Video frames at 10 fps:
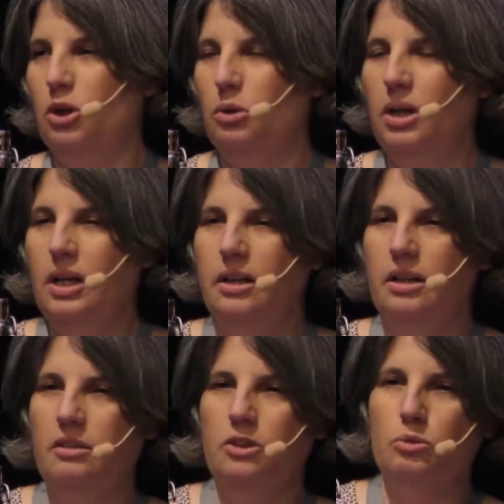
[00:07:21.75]
So
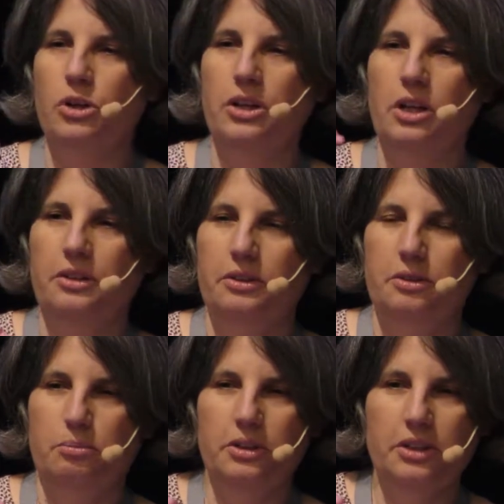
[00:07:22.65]
if you're working on
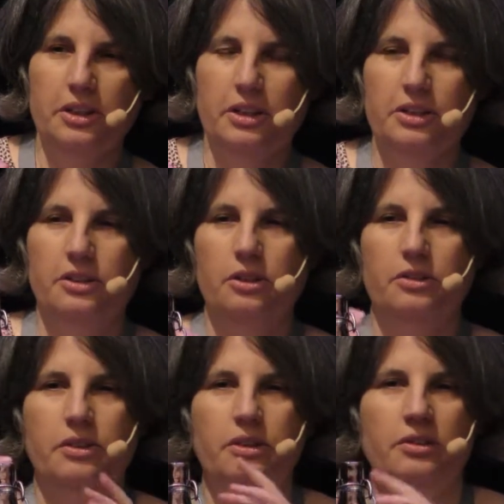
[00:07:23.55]
disability
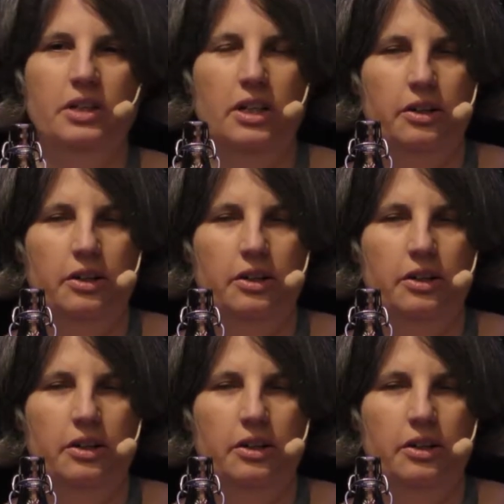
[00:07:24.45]
issues, they're